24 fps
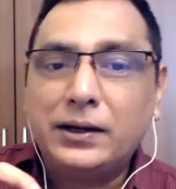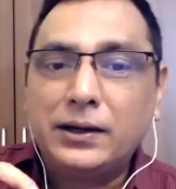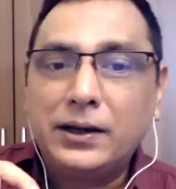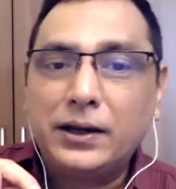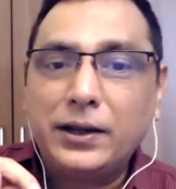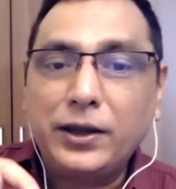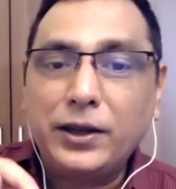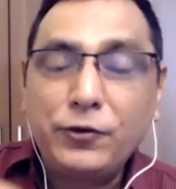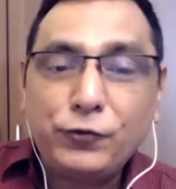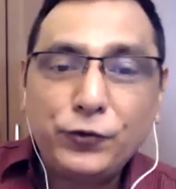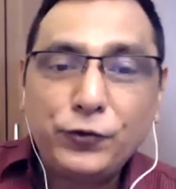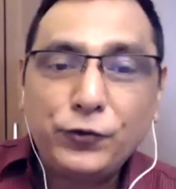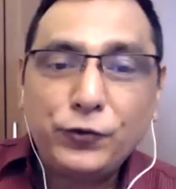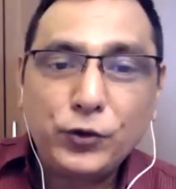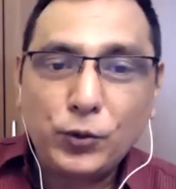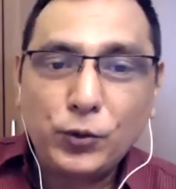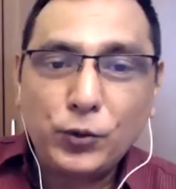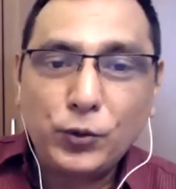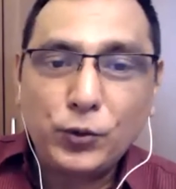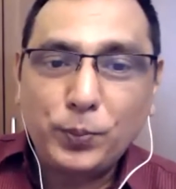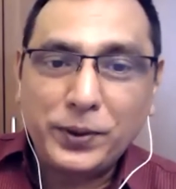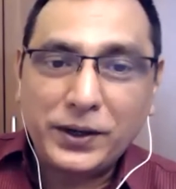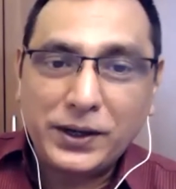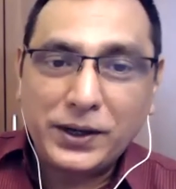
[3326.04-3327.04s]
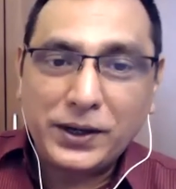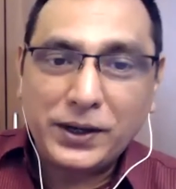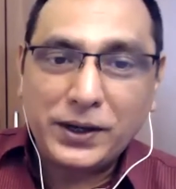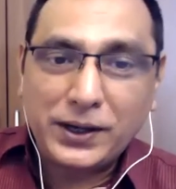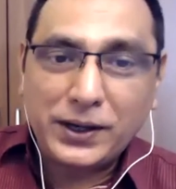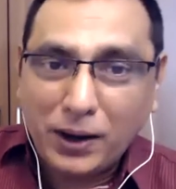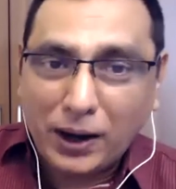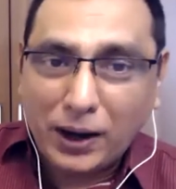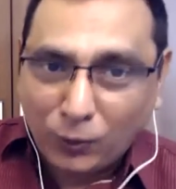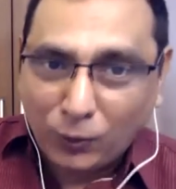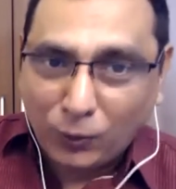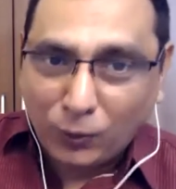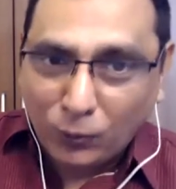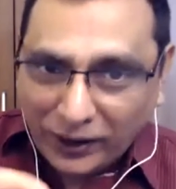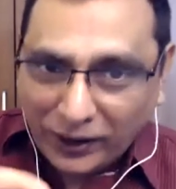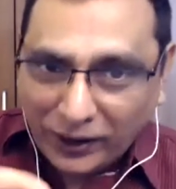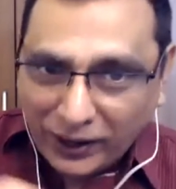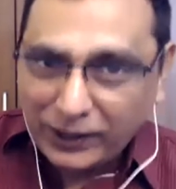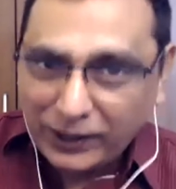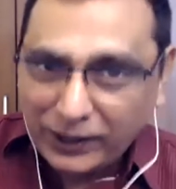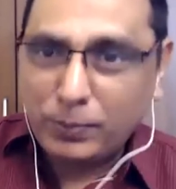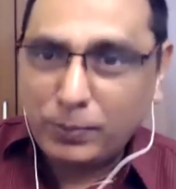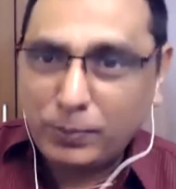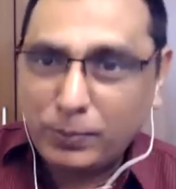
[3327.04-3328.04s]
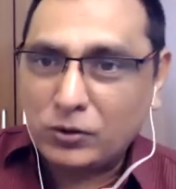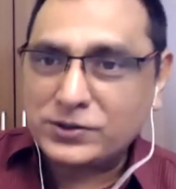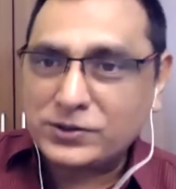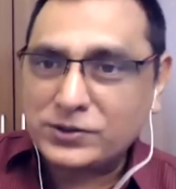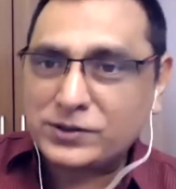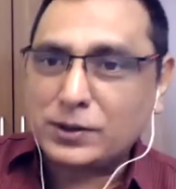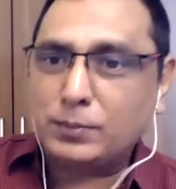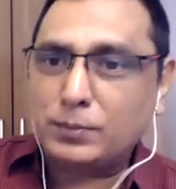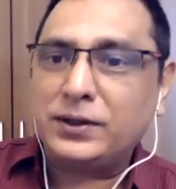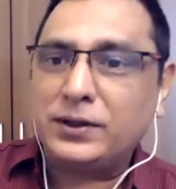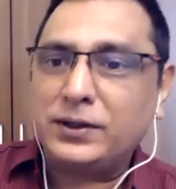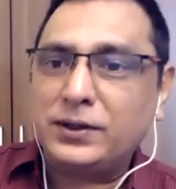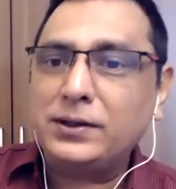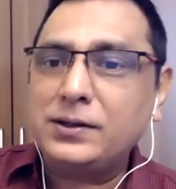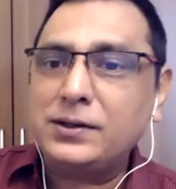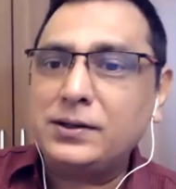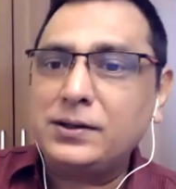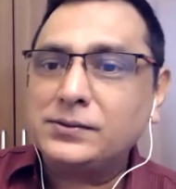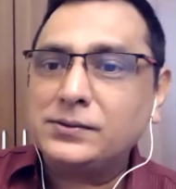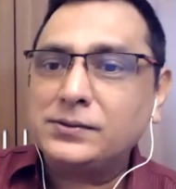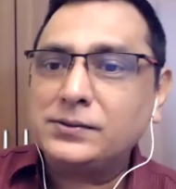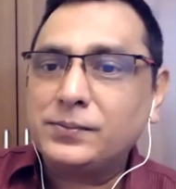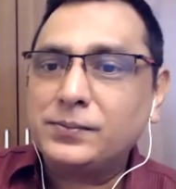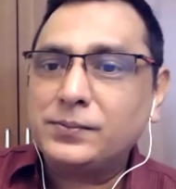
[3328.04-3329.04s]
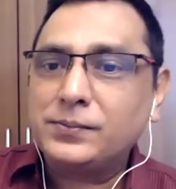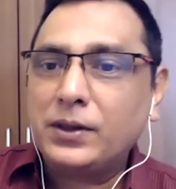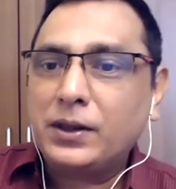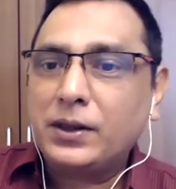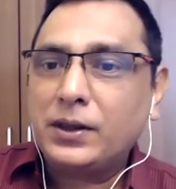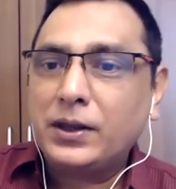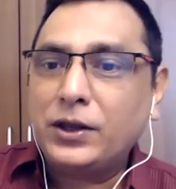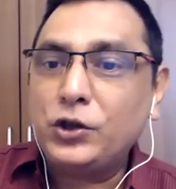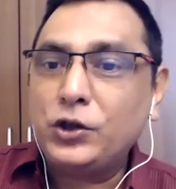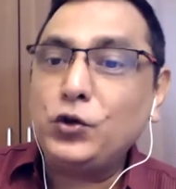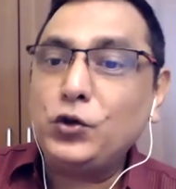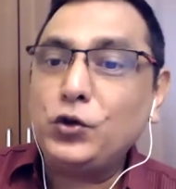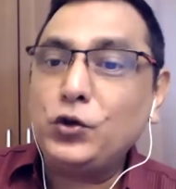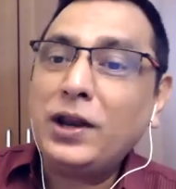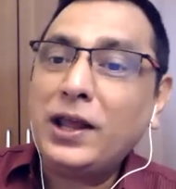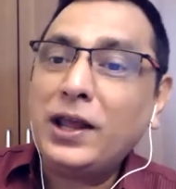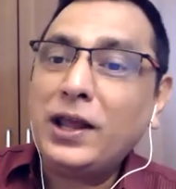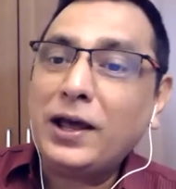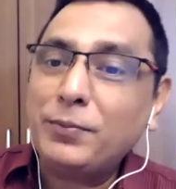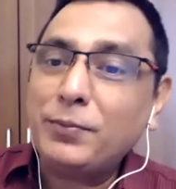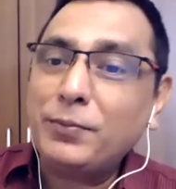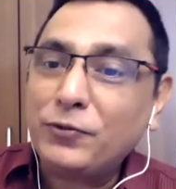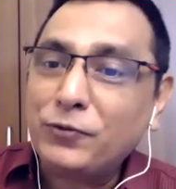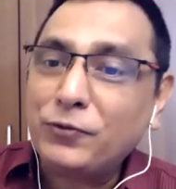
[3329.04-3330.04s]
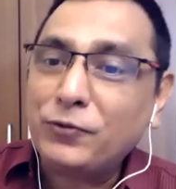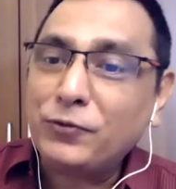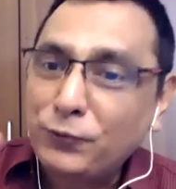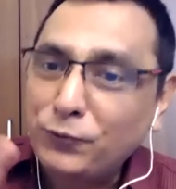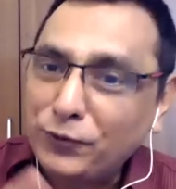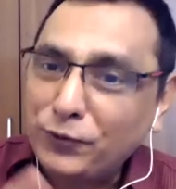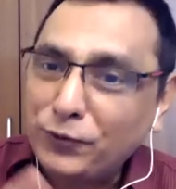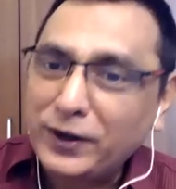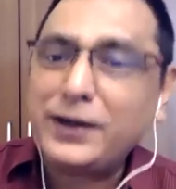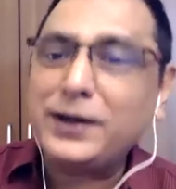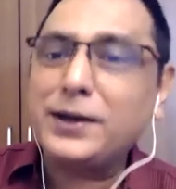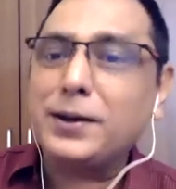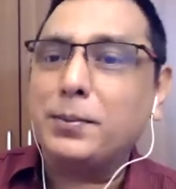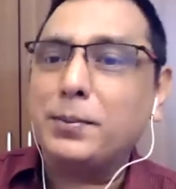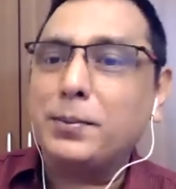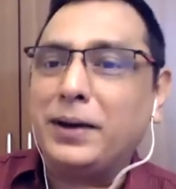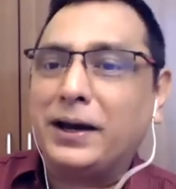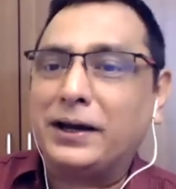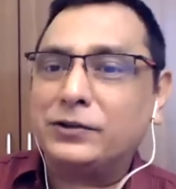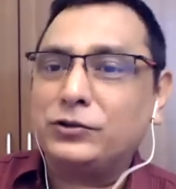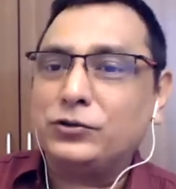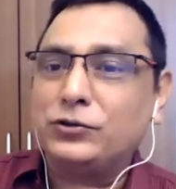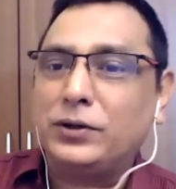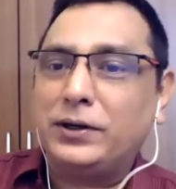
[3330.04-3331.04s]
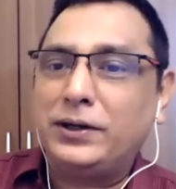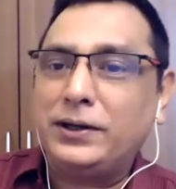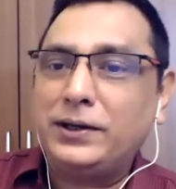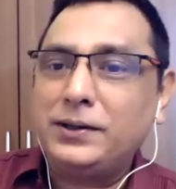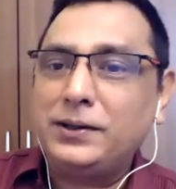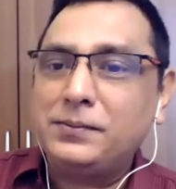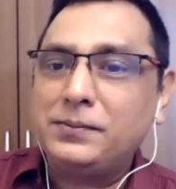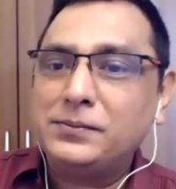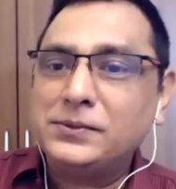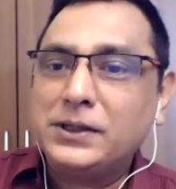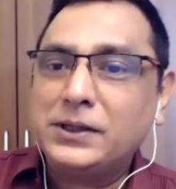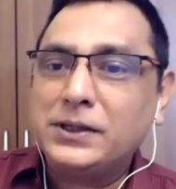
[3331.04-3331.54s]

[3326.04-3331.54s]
if you become aware about something, you will have a freedom actually.